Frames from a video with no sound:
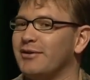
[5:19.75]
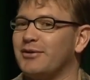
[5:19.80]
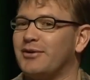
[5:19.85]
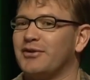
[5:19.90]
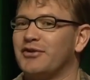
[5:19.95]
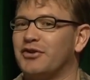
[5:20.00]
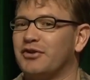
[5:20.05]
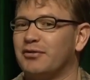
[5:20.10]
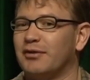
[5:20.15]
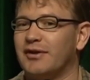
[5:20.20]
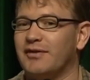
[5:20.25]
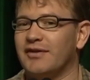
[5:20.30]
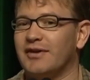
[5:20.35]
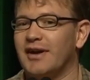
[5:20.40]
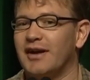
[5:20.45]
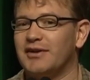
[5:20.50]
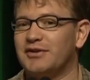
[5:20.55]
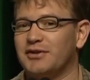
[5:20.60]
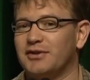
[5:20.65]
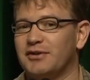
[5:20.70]
considering the
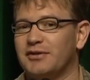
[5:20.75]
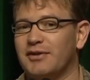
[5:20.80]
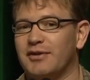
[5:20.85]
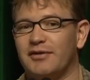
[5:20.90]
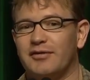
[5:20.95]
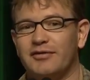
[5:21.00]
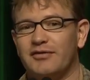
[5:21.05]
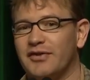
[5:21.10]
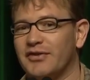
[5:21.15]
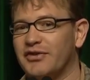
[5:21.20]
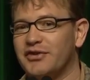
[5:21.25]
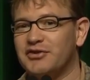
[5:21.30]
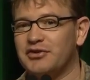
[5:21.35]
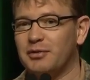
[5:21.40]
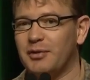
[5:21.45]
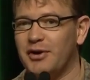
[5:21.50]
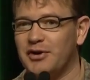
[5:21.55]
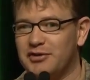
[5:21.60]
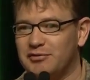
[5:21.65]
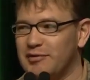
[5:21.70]
nature of
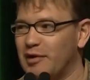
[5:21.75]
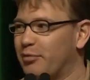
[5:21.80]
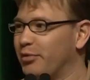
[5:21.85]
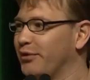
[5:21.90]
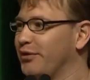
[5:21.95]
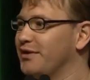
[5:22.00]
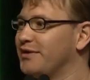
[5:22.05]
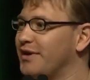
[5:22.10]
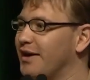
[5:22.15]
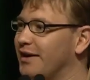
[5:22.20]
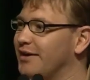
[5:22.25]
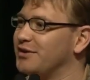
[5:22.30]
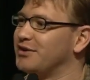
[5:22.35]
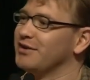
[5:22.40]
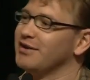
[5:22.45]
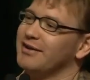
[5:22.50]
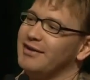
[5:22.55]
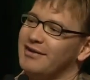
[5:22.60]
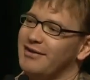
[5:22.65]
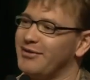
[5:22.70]
situation
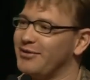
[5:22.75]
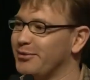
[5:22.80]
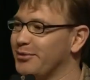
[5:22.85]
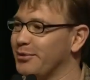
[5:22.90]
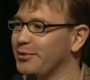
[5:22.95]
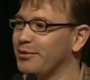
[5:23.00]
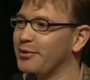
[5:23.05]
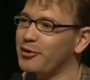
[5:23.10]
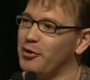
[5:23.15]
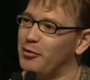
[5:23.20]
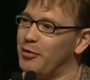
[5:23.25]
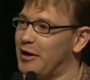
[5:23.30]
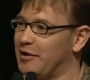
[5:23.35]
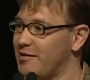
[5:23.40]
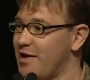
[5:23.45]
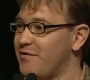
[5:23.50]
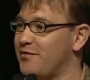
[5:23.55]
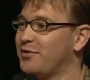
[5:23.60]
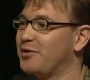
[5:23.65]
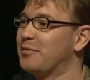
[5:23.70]
representations or
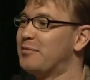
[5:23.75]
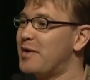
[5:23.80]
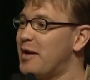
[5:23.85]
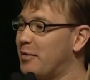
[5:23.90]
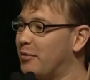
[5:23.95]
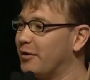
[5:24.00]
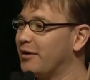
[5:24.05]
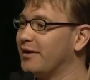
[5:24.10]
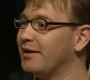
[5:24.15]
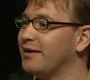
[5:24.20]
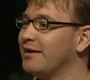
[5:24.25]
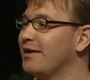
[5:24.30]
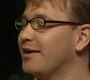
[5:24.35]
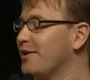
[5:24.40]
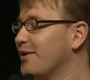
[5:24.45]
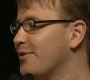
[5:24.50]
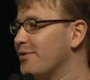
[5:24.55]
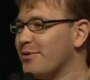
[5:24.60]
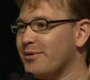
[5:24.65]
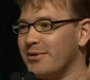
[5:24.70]
autobiographical memory
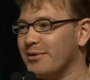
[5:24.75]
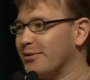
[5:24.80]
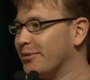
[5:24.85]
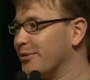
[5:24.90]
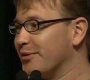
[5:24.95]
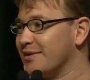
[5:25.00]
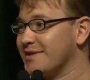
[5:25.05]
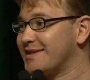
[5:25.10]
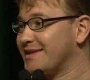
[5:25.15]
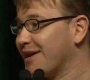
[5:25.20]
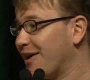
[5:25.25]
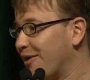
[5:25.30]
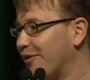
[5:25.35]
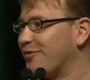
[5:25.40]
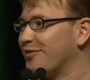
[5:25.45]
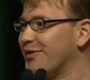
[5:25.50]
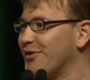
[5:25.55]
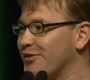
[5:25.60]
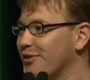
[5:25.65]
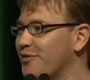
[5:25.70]
or the
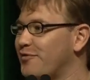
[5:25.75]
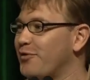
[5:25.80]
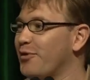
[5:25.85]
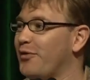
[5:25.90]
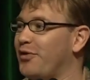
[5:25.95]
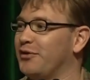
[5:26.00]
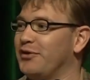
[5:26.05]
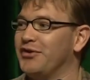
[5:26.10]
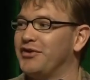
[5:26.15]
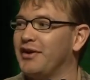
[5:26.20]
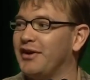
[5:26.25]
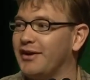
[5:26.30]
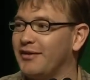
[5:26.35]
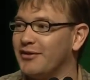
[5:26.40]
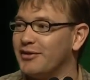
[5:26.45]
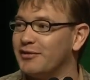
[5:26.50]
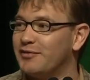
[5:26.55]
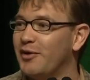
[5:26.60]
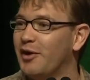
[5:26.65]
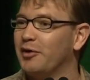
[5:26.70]
self and so forth, and you're studying
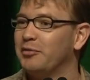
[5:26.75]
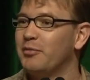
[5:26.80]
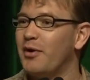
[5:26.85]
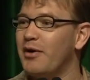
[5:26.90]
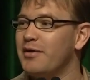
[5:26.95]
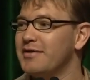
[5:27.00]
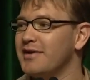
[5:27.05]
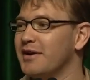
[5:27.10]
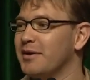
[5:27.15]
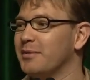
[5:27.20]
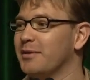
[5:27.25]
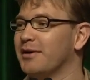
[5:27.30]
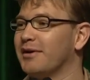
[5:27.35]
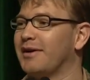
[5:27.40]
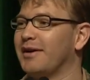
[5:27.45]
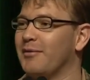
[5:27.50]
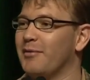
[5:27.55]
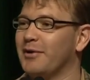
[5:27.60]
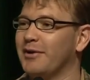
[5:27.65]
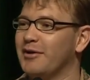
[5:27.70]
the default mode
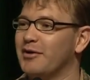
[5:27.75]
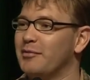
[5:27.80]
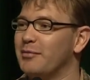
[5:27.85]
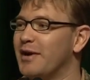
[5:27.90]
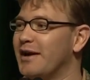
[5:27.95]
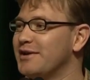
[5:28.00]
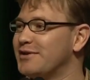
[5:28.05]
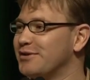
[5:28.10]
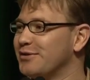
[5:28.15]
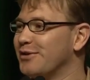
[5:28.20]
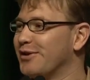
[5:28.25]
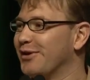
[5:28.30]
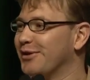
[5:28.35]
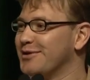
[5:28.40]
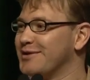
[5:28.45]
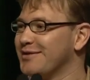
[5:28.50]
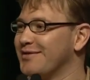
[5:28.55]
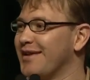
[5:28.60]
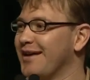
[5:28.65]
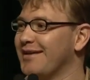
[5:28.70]
network, and one of the major
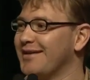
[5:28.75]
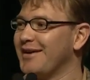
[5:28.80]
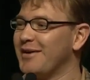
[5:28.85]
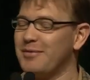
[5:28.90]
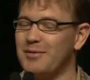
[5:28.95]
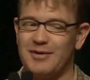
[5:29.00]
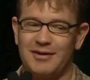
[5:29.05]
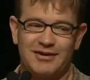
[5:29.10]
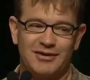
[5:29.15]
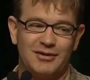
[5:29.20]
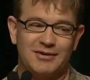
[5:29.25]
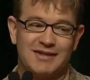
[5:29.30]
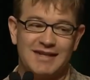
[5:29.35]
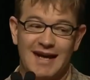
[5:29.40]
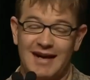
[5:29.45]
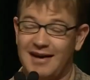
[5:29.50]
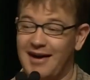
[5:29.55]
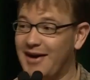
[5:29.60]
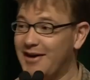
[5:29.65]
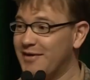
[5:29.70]
nodes of that network shows
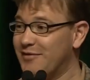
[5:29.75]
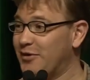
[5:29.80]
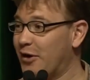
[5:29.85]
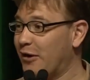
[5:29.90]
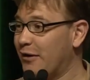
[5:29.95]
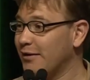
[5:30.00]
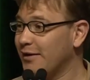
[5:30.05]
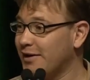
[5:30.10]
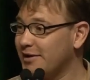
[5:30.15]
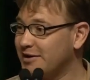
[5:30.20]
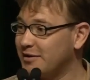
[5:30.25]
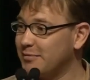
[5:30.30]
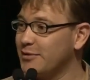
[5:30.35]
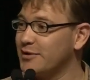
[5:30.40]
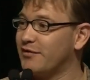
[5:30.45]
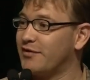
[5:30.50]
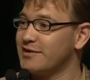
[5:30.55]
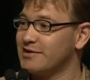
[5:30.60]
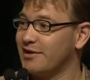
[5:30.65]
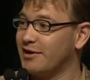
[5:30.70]
that kind of correlation
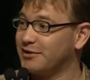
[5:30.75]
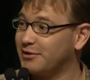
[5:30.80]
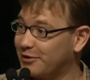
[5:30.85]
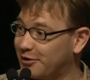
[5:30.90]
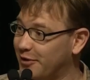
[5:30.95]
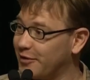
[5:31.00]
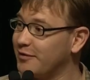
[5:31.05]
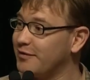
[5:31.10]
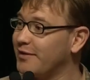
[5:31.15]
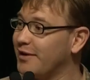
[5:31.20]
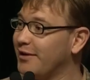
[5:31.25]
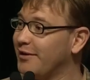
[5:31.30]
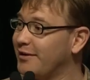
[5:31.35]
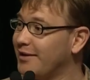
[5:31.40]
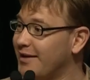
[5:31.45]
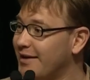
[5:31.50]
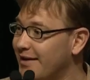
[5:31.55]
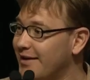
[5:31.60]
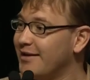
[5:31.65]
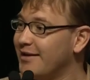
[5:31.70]
with a physiological confound,
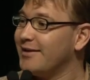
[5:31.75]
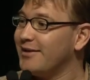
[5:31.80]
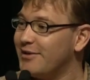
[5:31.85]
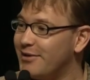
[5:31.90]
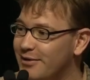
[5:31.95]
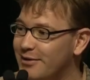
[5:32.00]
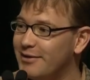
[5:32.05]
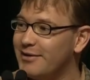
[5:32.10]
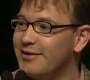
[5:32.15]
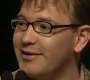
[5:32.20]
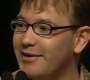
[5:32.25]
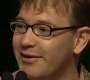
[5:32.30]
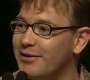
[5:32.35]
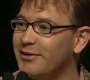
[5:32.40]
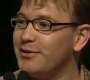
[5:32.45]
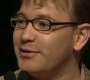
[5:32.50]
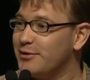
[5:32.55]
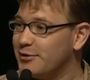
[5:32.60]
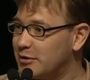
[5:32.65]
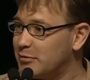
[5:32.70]

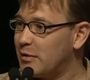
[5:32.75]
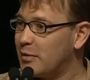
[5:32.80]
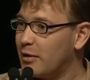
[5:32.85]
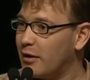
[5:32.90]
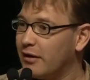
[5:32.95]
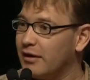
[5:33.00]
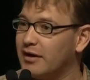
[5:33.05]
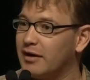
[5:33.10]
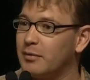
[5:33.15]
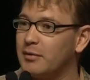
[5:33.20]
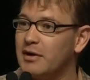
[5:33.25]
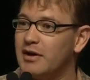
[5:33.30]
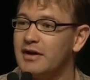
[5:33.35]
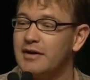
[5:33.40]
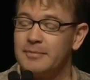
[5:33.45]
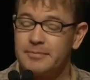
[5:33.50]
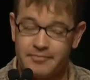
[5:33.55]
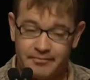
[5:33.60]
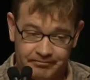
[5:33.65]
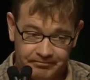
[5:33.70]
you should be worried.
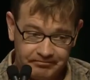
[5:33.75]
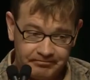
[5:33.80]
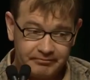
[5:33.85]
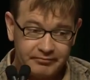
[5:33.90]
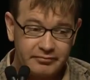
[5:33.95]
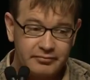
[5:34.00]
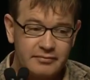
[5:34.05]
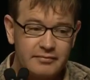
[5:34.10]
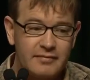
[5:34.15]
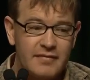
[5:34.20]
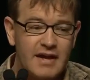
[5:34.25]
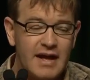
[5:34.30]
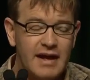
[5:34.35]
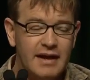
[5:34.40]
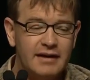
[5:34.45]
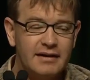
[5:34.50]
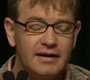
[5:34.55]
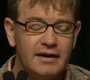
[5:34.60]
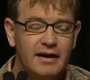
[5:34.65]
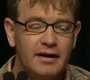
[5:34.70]

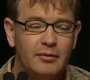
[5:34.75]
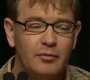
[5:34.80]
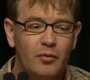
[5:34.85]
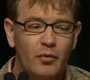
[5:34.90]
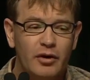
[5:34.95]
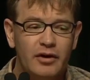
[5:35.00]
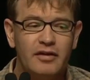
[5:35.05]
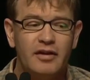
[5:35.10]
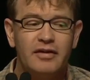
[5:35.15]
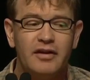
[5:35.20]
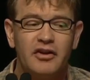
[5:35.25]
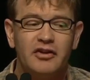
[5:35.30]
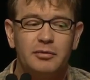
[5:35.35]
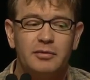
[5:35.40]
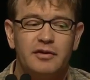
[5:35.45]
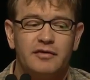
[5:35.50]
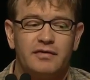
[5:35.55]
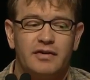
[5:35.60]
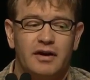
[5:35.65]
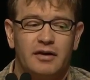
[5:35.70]
And one of the things
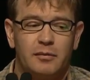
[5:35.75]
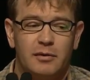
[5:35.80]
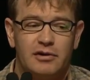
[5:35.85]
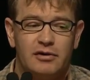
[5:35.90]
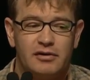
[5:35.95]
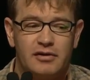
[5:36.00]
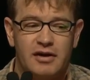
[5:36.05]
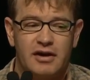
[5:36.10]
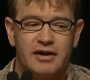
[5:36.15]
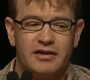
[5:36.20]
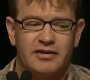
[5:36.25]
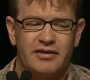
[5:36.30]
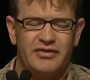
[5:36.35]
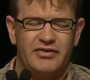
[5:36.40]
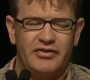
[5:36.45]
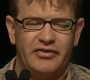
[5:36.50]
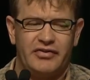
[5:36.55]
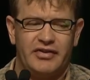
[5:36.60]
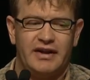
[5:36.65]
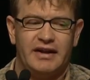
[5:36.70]
we found when looking at
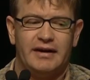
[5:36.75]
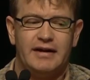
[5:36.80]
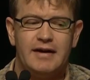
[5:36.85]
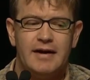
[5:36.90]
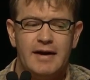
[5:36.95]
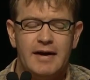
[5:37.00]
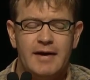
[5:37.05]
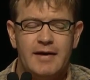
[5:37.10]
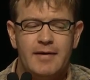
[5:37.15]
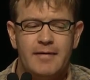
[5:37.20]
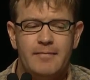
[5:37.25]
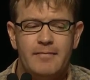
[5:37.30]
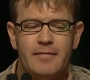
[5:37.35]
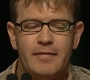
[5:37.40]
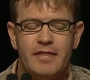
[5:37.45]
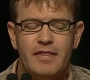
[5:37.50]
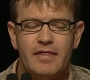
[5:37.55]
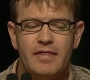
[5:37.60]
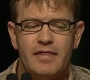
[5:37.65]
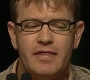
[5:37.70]
this is that
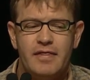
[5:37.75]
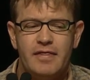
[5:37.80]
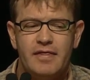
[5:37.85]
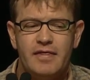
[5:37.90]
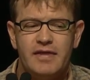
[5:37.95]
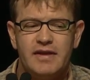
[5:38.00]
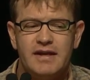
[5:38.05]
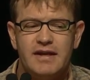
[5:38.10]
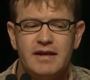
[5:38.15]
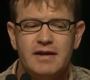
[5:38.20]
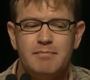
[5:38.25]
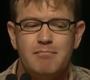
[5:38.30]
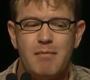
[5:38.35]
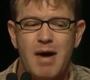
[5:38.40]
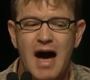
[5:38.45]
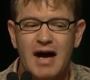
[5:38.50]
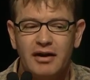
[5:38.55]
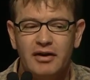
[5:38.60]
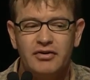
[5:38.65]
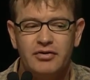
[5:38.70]
the
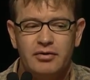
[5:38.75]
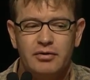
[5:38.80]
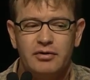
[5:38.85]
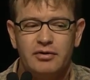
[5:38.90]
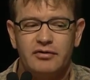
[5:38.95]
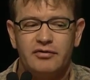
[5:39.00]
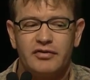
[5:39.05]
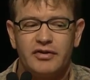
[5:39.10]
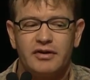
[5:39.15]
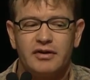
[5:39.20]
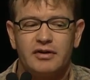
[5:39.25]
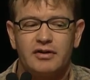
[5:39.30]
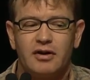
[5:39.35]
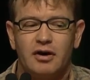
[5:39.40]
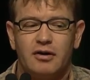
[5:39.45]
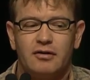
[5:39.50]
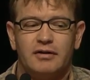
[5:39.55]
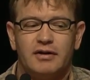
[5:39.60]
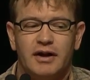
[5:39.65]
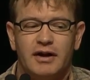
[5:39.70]
magnitude of the
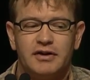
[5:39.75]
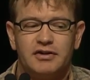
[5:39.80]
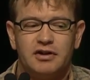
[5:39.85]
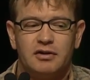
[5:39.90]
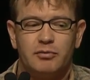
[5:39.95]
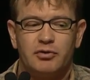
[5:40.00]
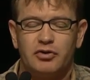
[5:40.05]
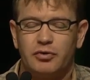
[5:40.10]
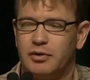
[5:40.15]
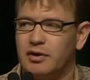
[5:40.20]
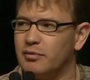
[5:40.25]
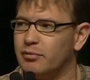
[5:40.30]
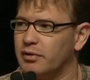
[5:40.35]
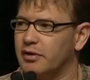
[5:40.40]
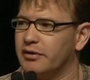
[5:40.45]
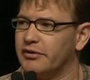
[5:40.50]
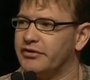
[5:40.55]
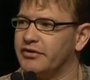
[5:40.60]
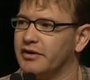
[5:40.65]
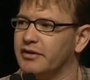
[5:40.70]
correlation between
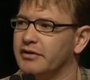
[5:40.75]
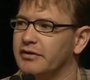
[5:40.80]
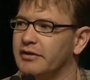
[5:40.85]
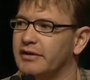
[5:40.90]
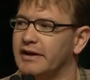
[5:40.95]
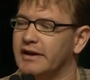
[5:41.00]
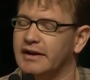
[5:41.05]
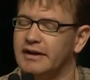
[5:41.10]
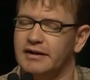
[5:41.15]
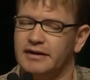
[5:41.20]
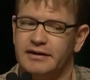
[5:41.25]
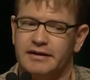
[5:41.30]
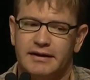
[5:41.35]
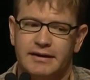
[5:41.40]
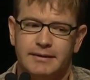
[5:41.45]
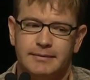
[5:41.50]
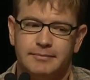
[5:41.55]
bold signal and